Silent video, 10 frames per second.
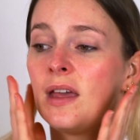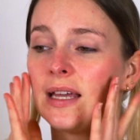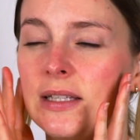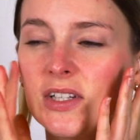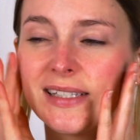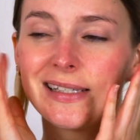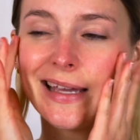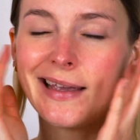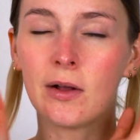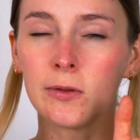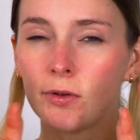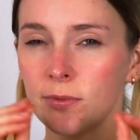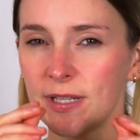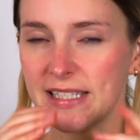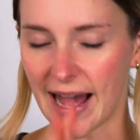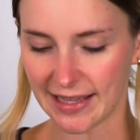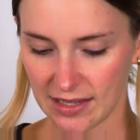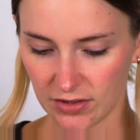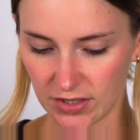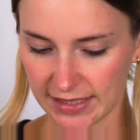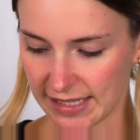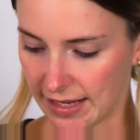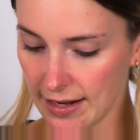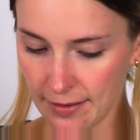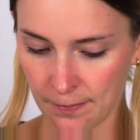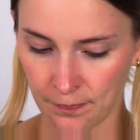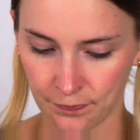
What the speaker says: It does stay a little bit tacky on the skin.